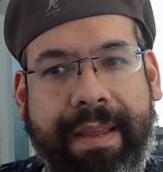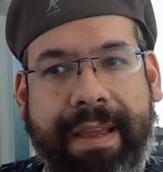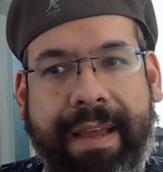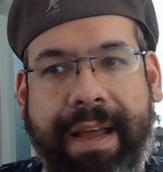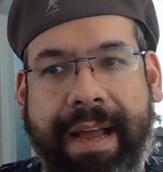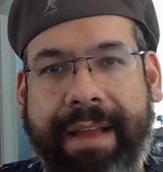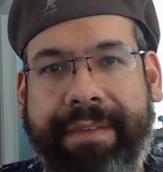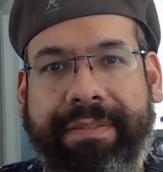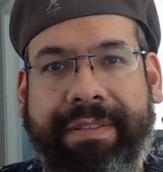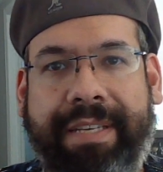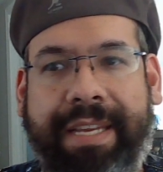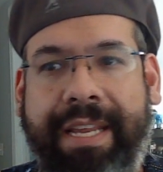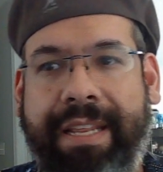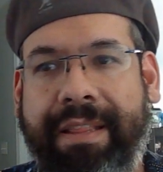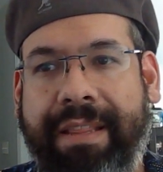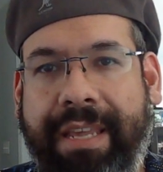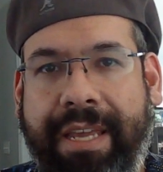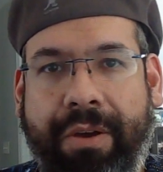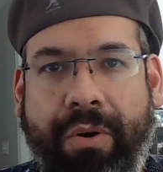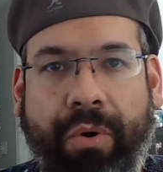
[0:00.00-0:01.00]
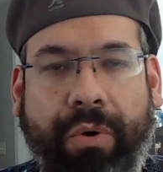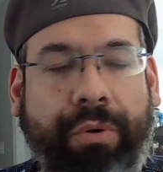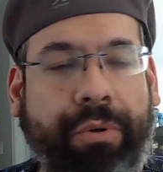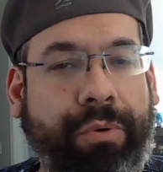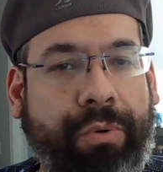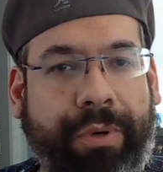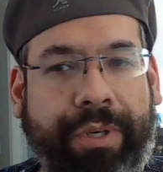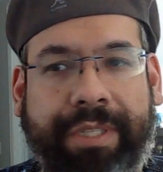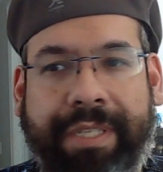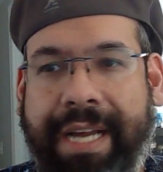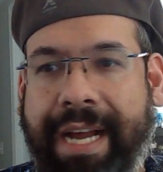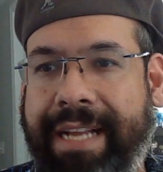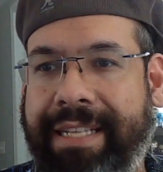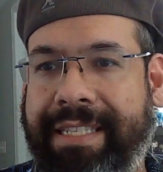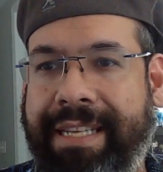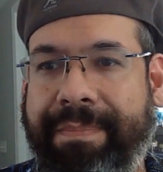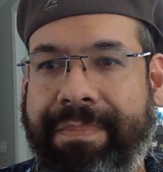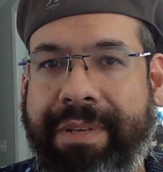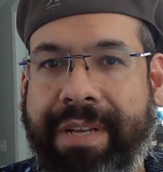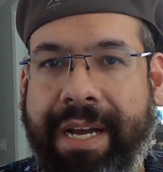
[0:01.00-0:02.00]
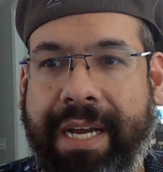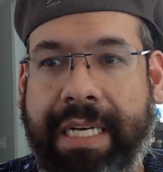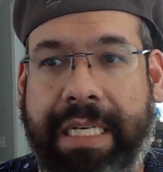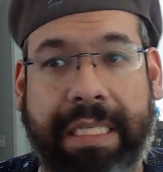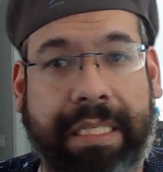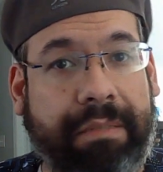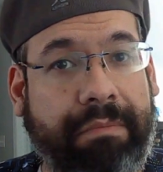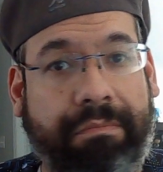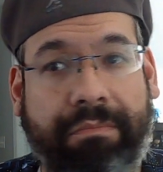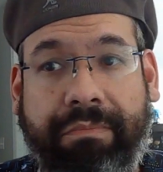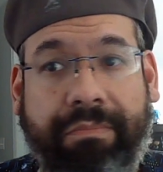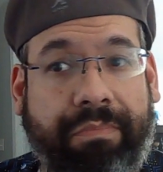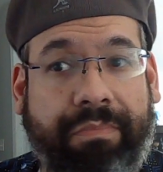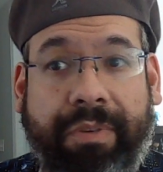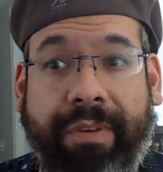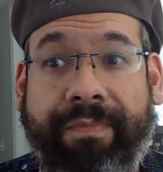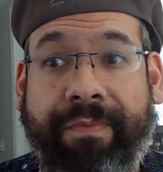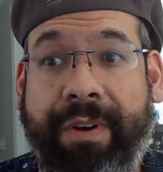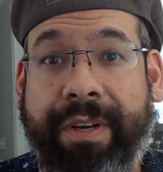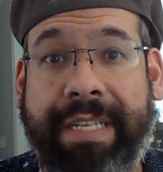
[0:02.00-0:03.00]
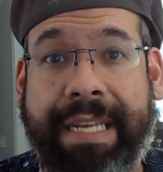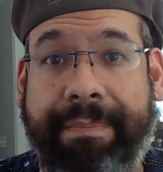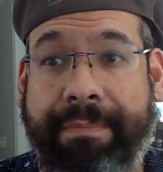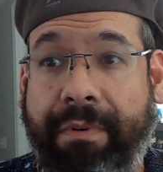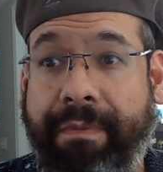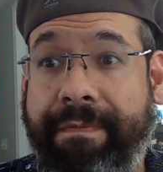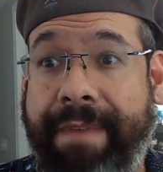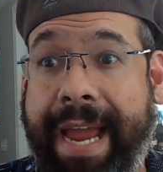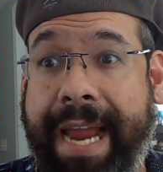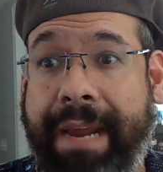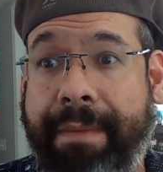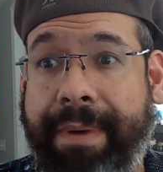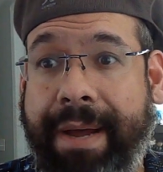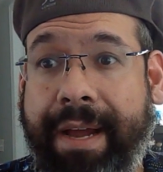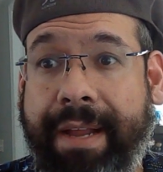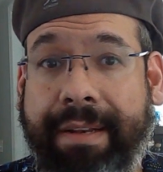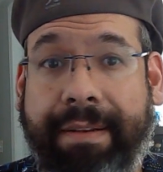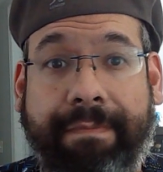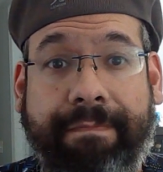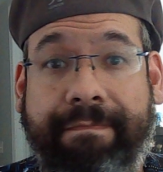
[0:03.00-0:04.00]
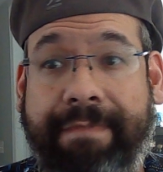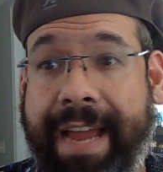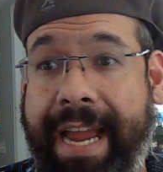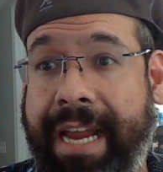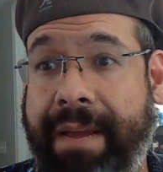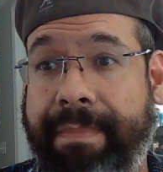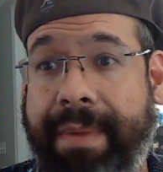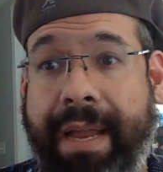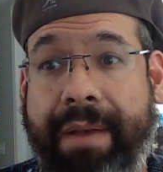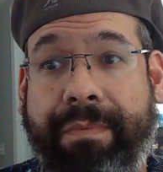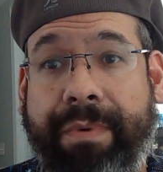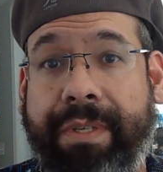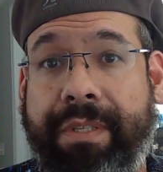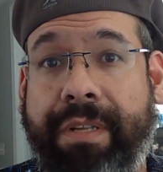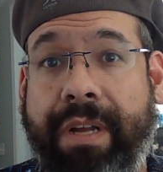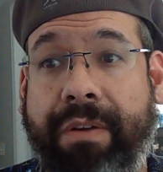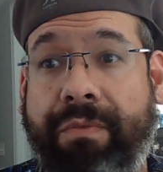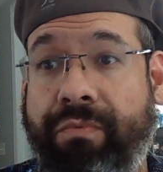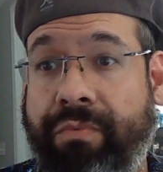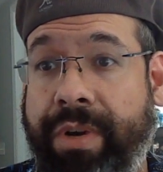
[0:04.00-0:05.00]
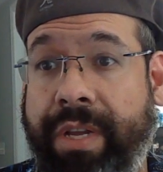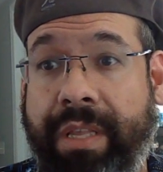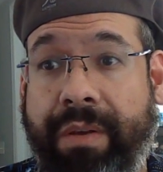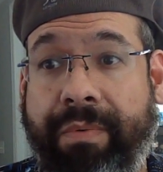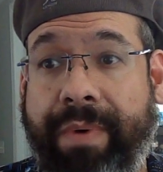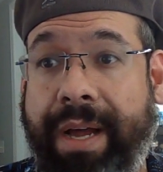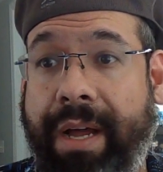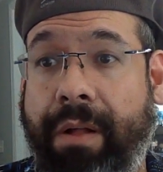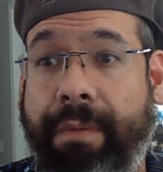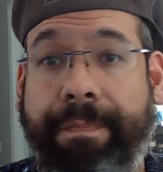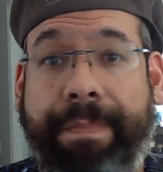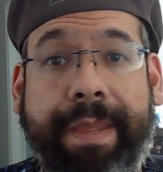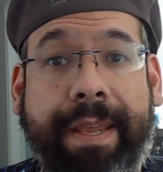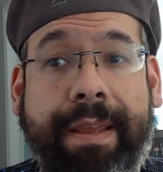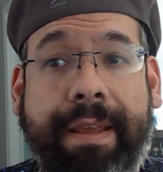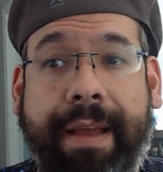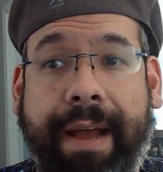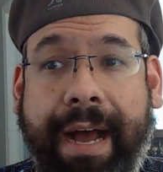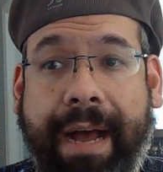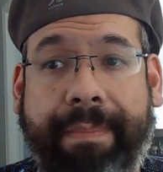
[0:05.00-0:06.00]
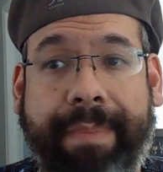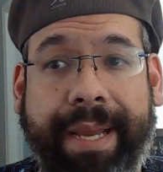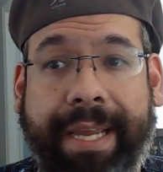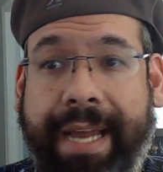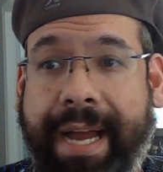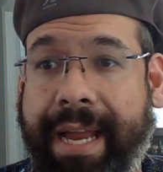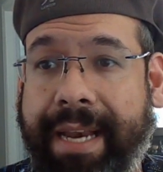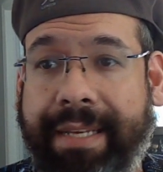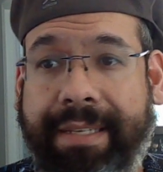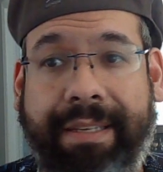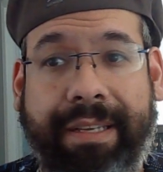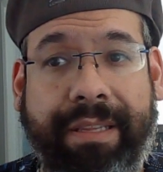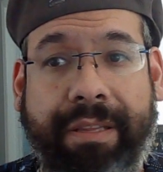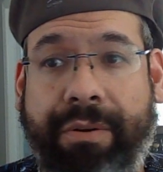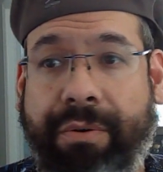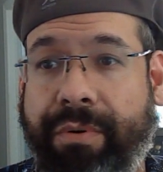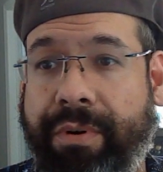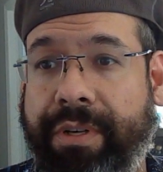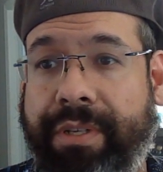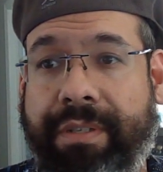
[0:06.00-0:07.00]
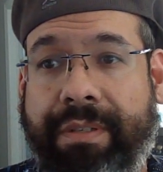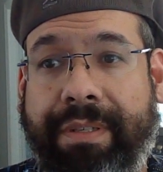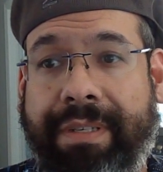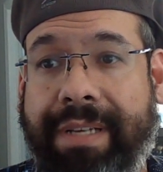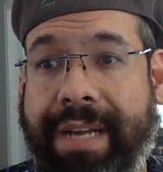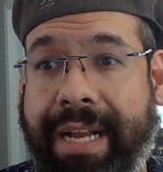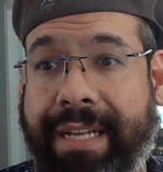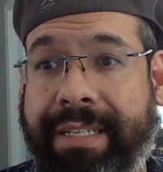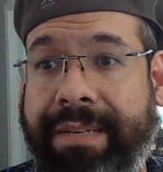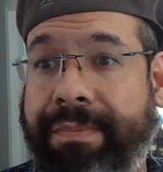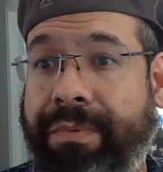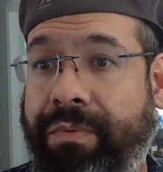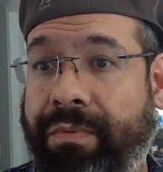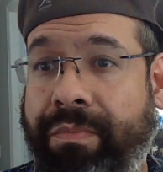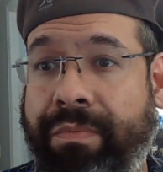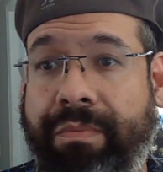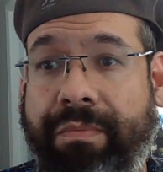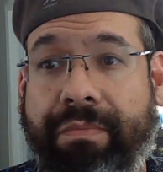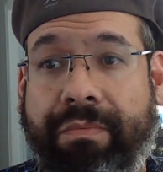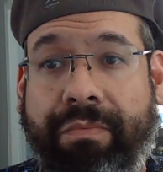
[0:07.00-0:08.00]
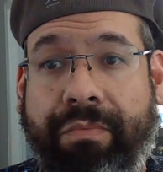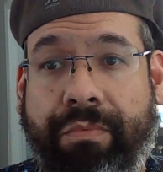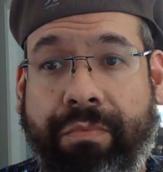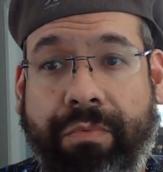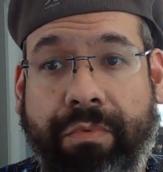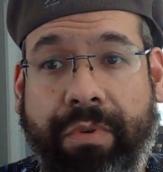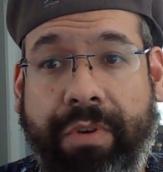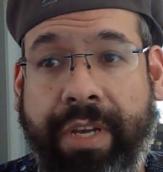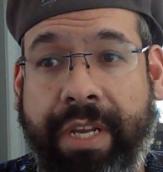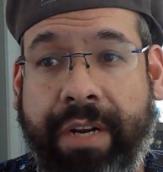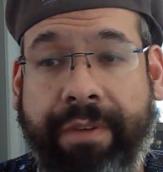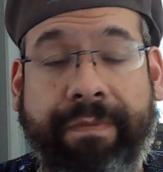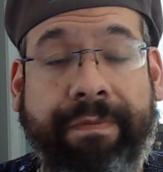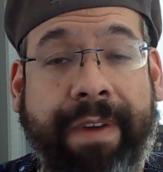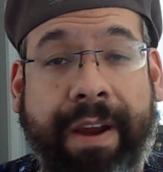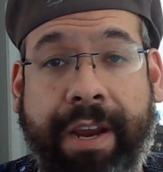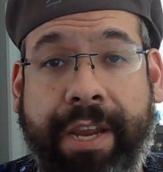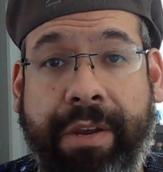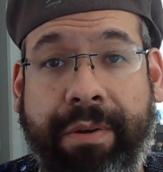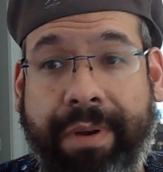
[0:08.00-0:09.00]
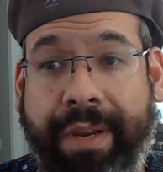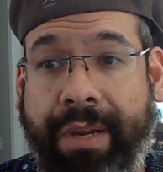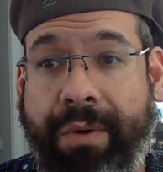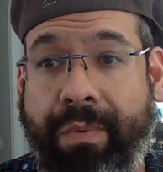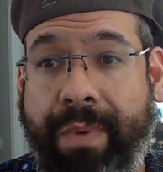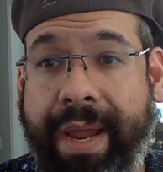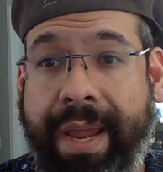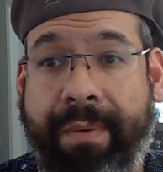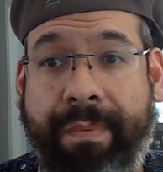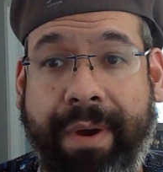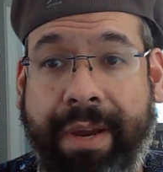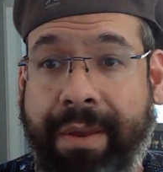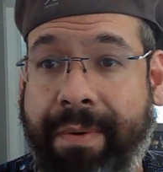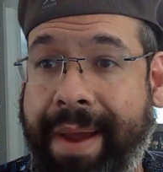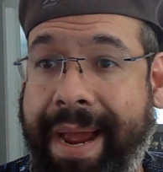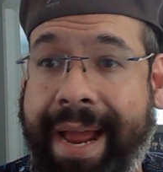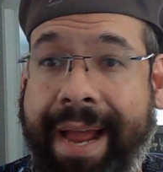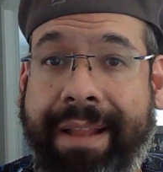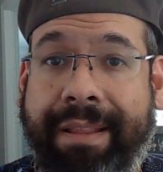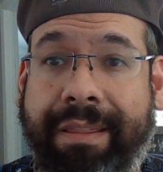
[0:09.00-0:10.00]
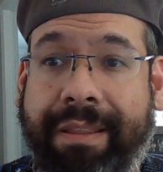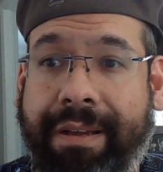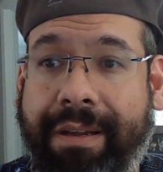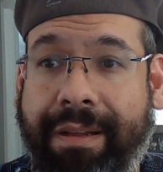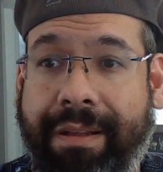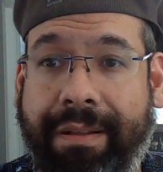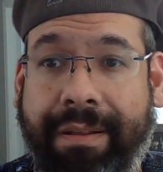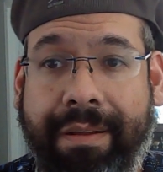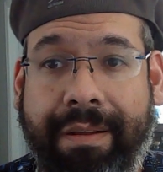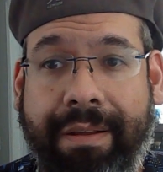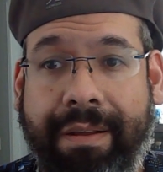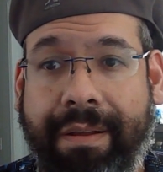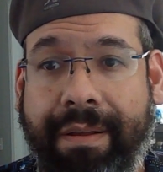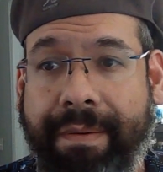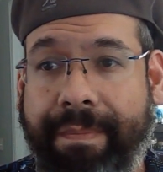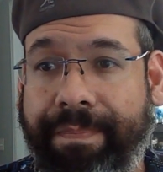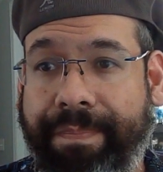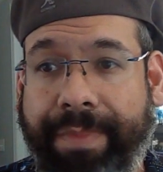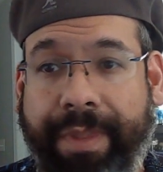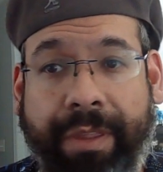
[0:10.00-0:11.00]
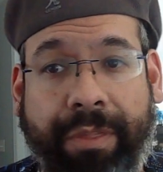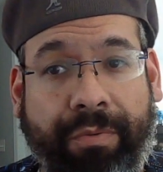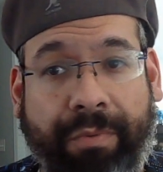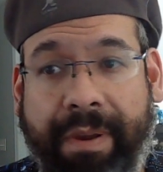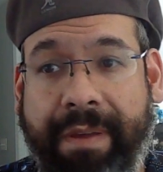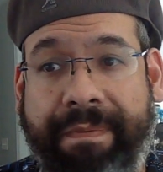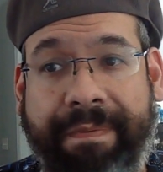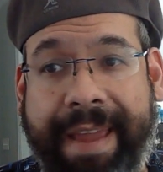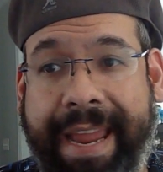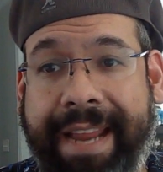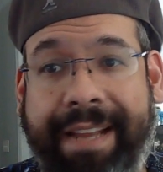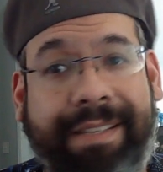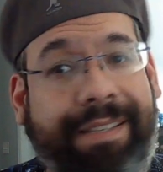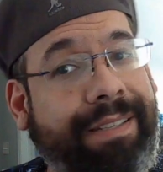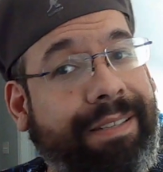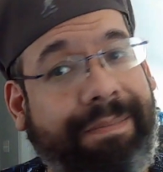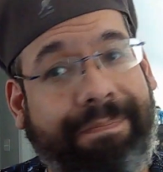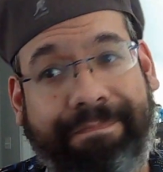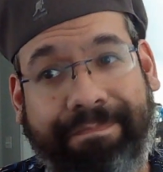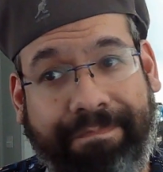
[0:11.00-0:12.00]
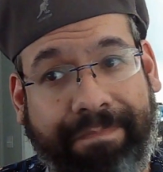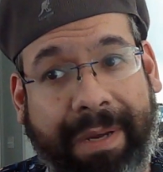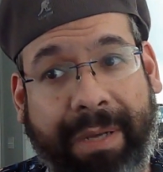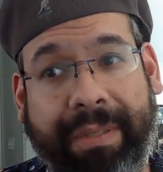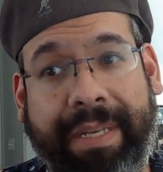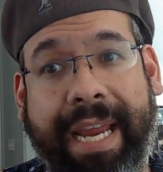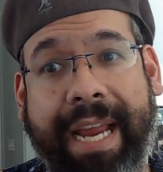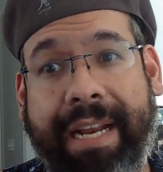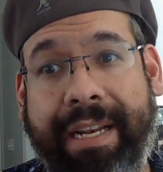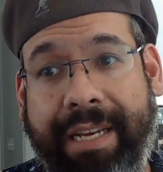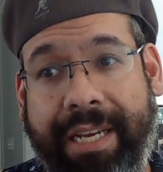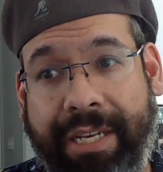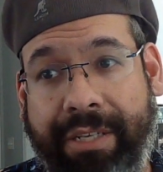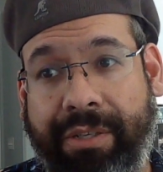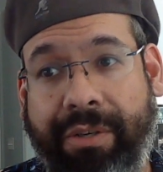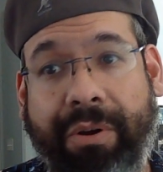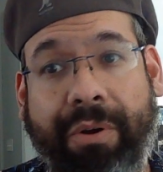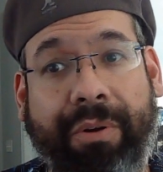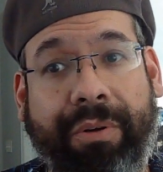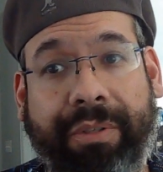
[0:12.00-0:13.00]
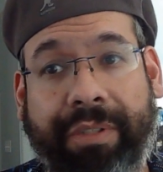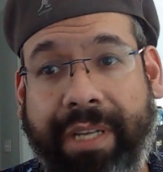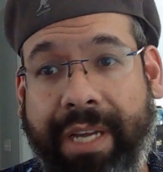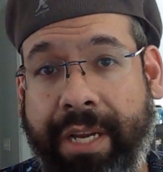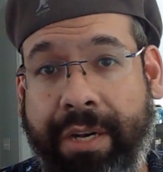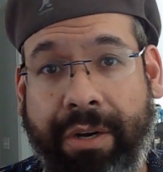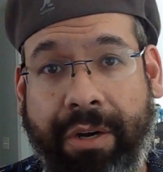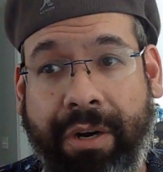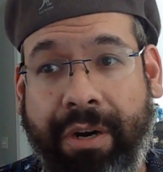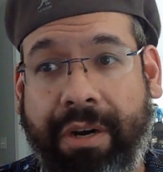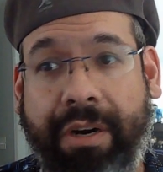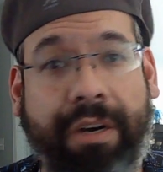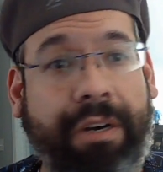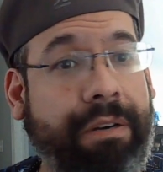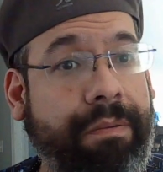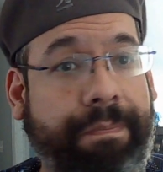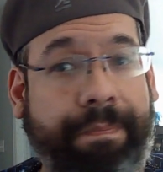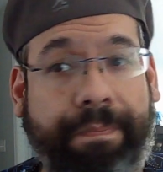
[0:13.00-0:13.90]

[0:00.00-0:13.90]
I've seen the whole Norse concept done, for example, Vagabond. Vagabond was done really well. My Goddess did the Norse concept in a very unique way, where you had the 3 fates, Beldandi, Skuld, and Erd,